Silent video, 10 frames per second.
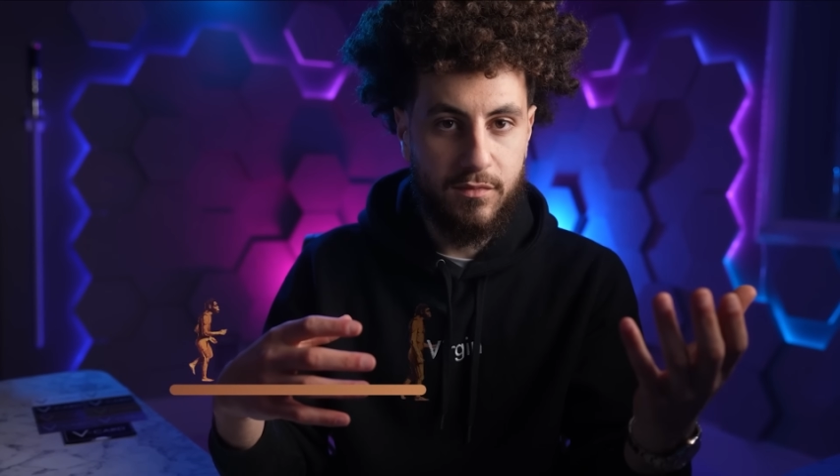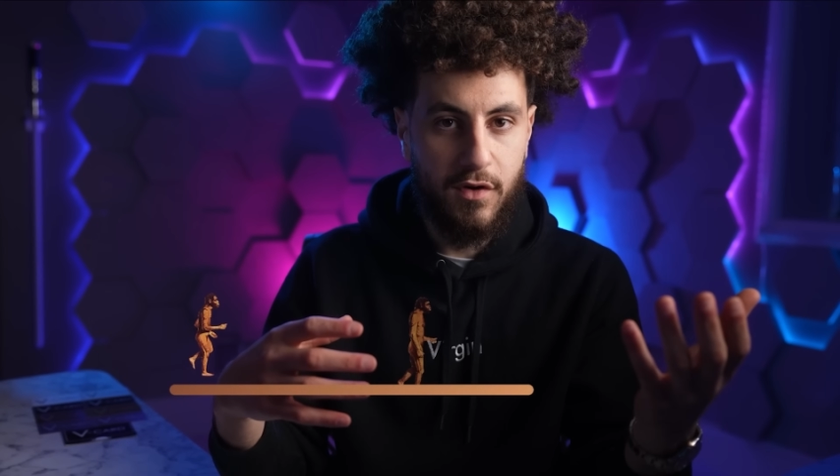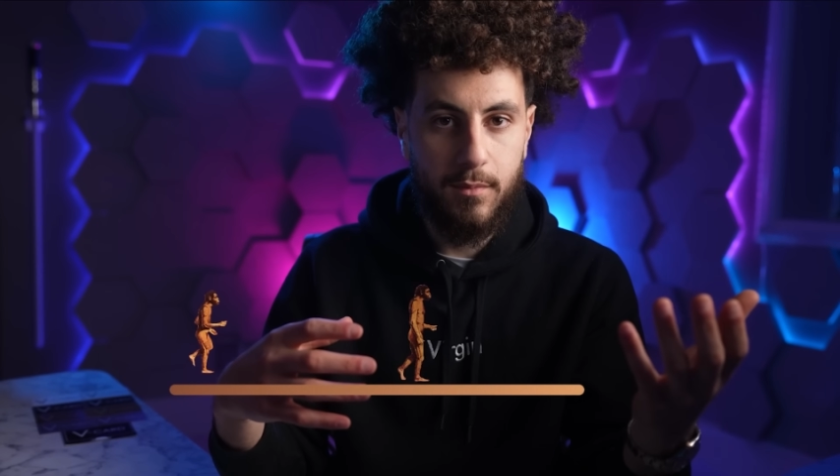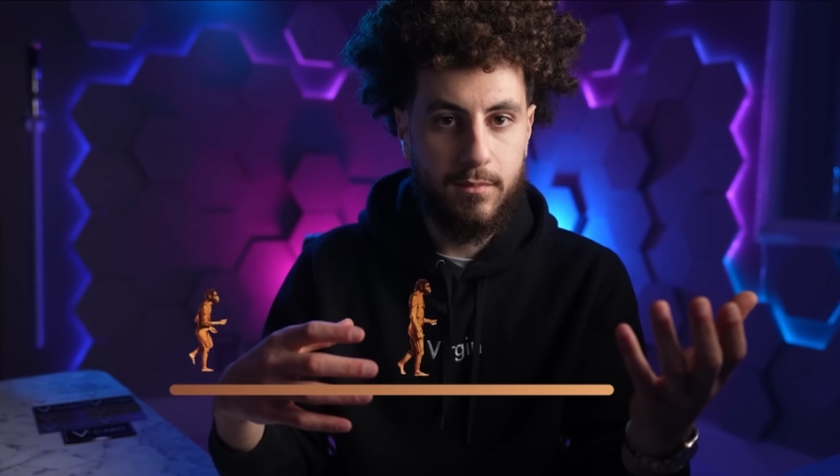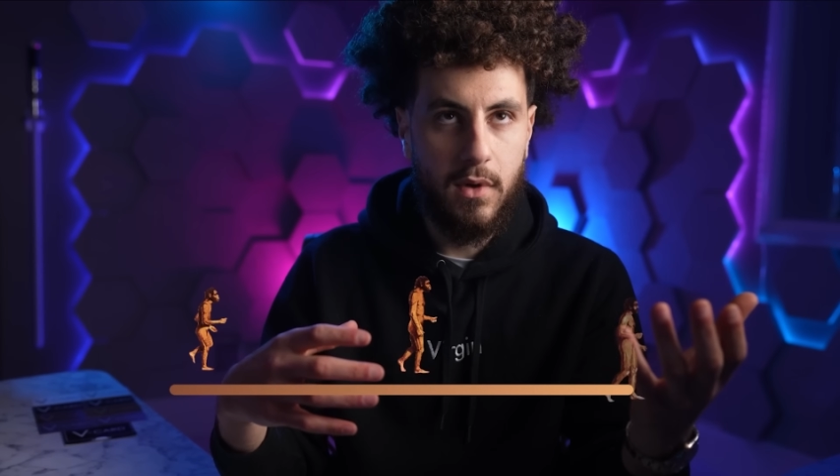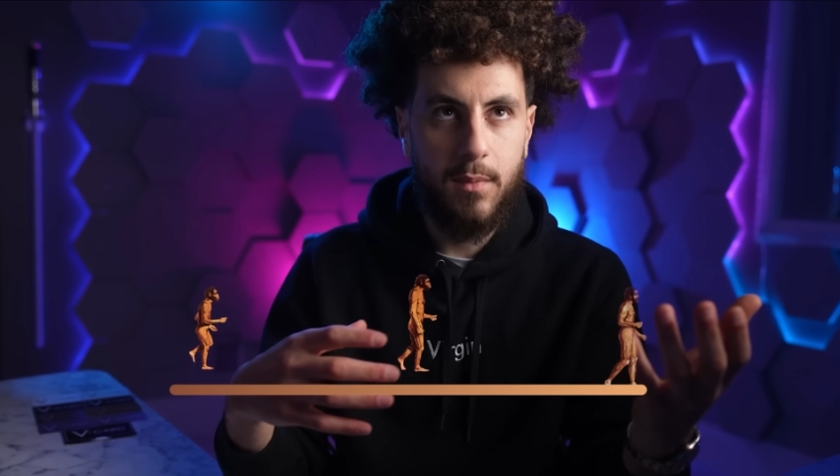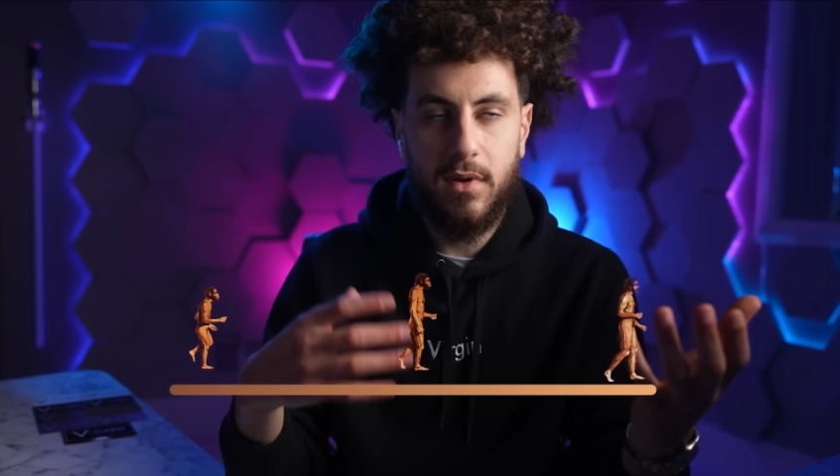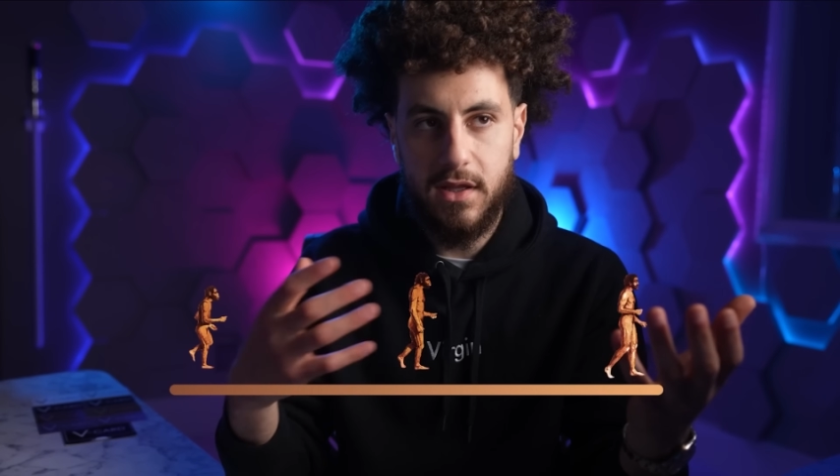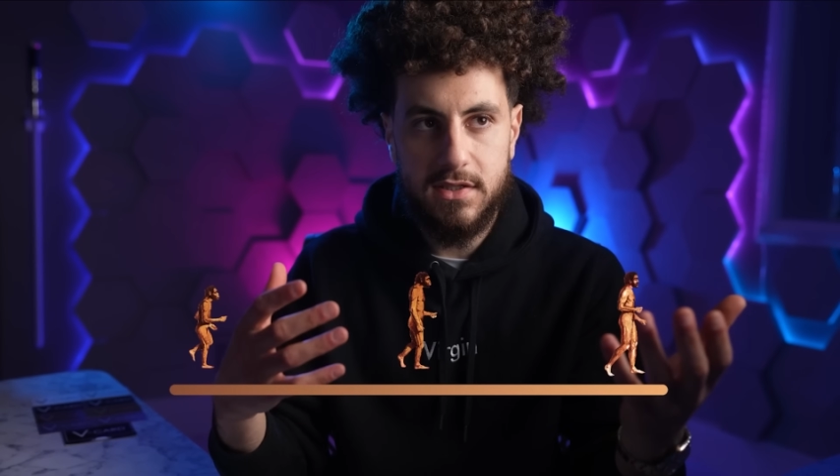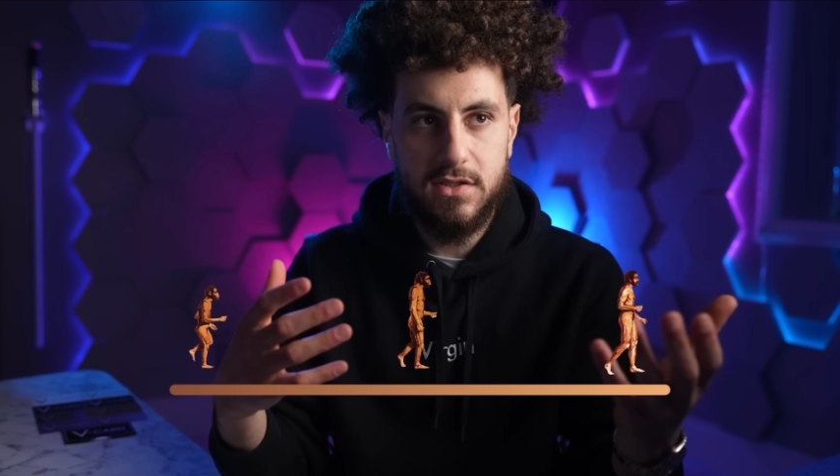from
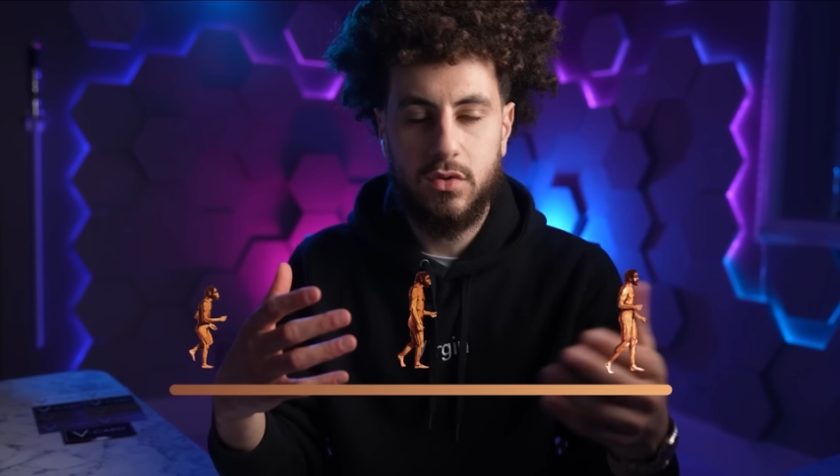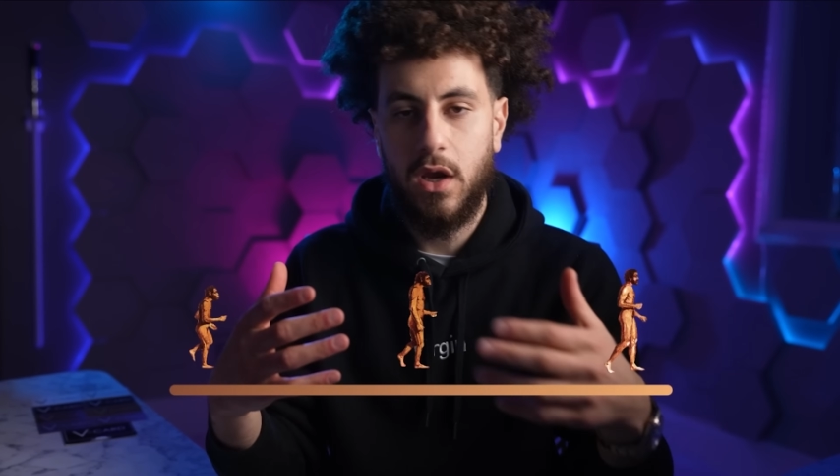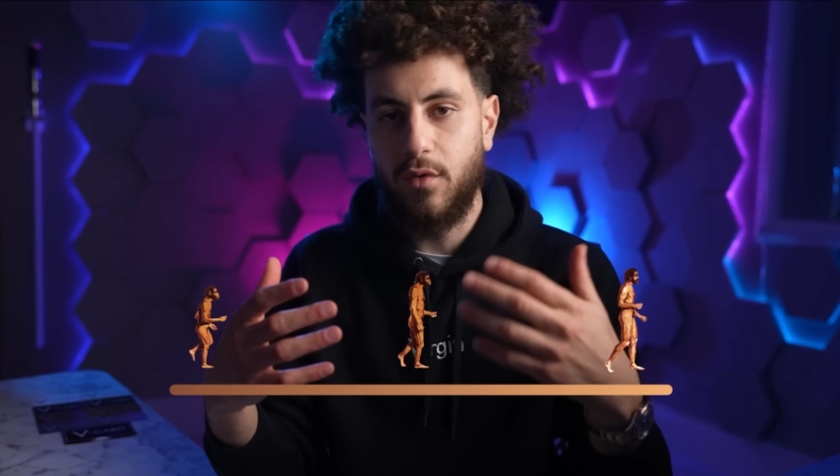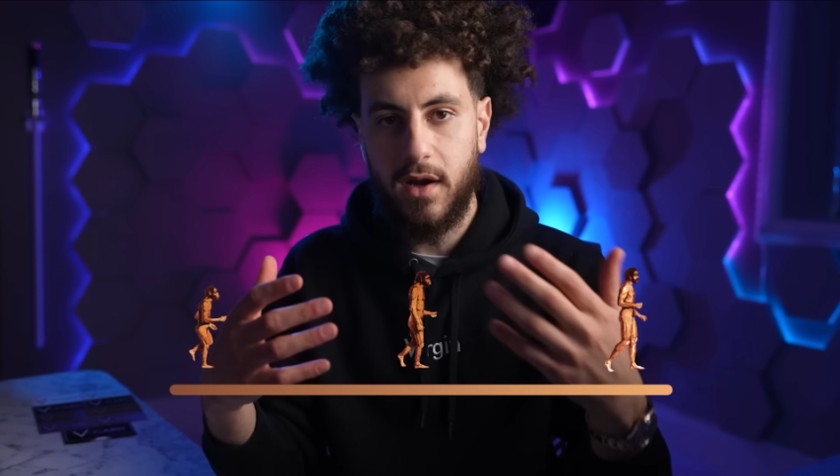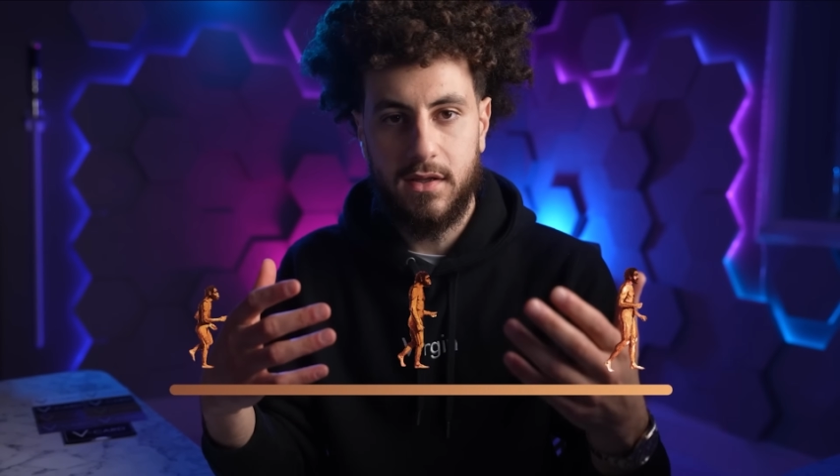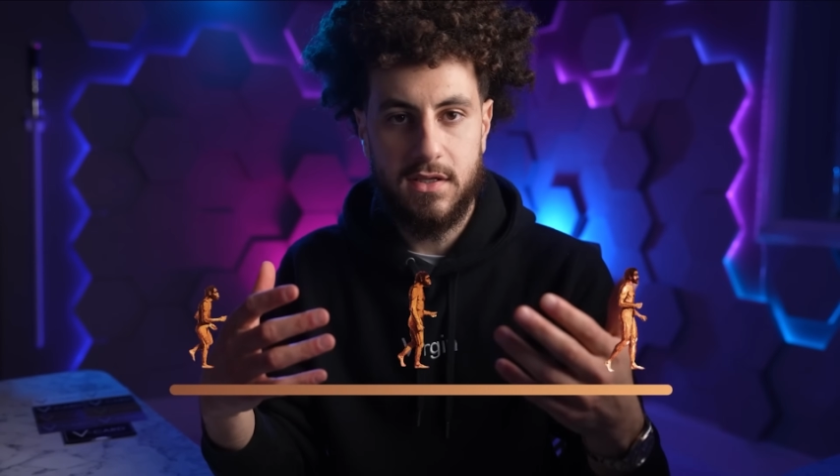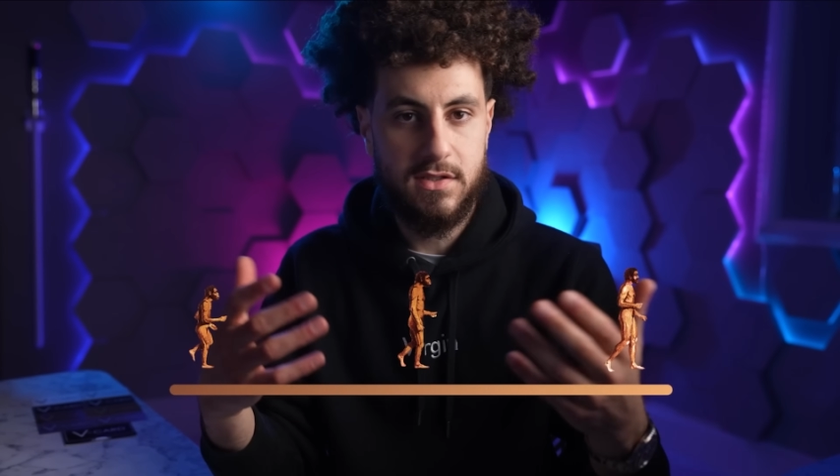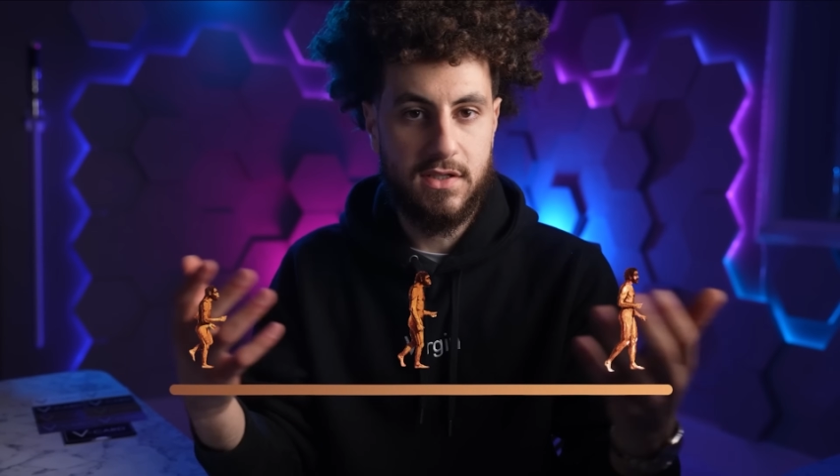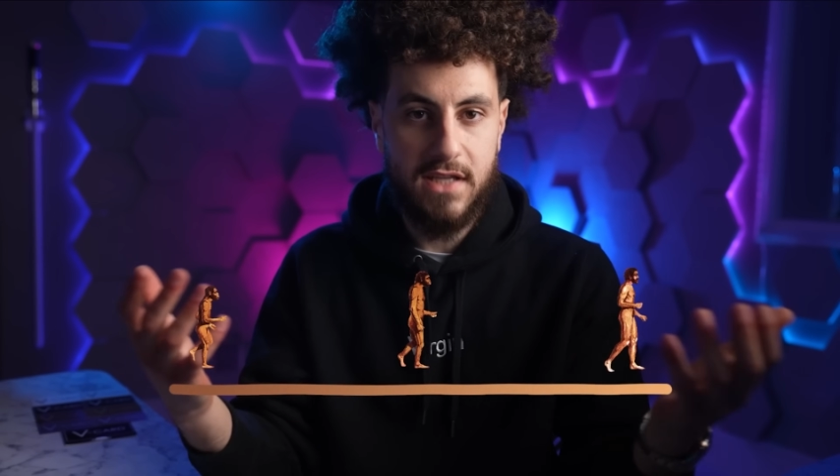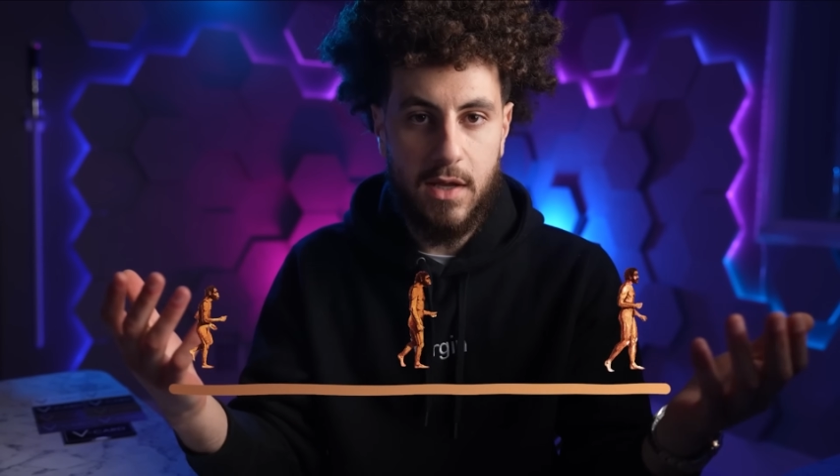habilis to erectus to